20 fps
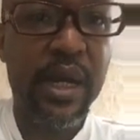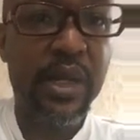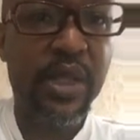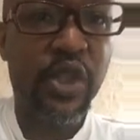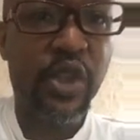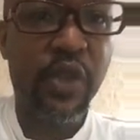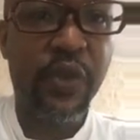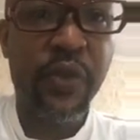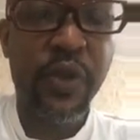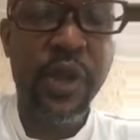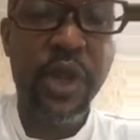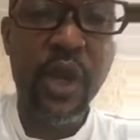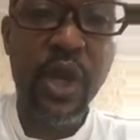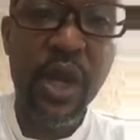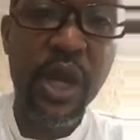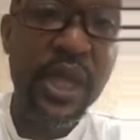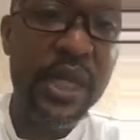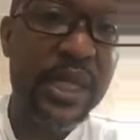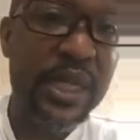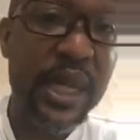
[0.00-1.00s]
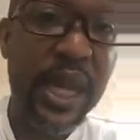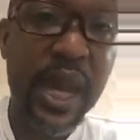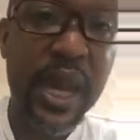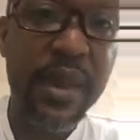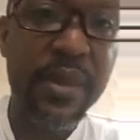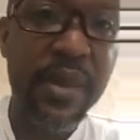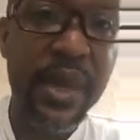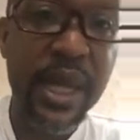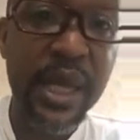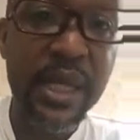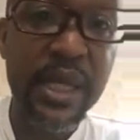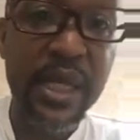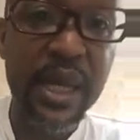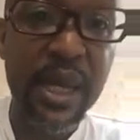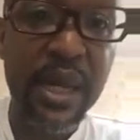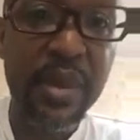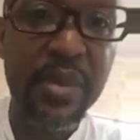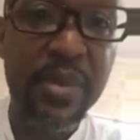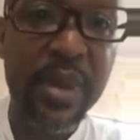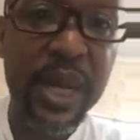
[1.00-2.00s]
So for the longest time, there's
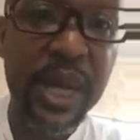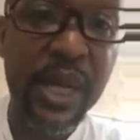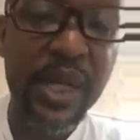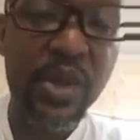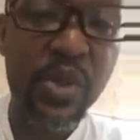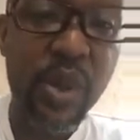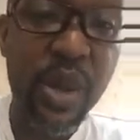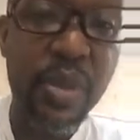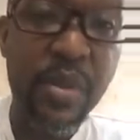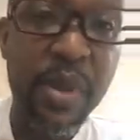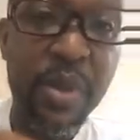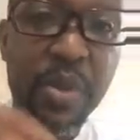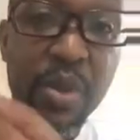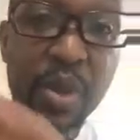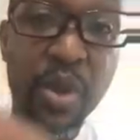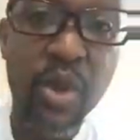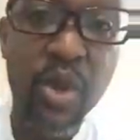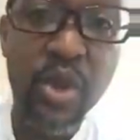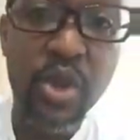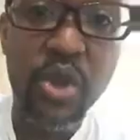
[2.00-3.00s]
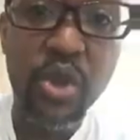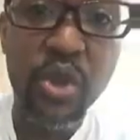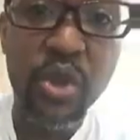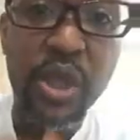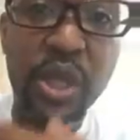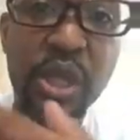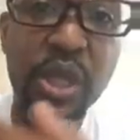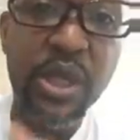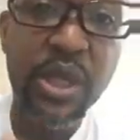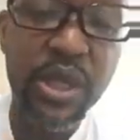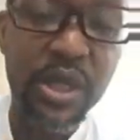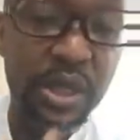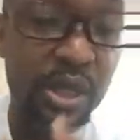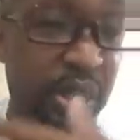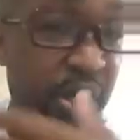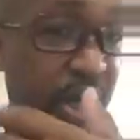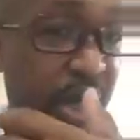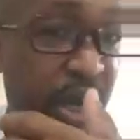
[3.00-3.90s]
a place where people do these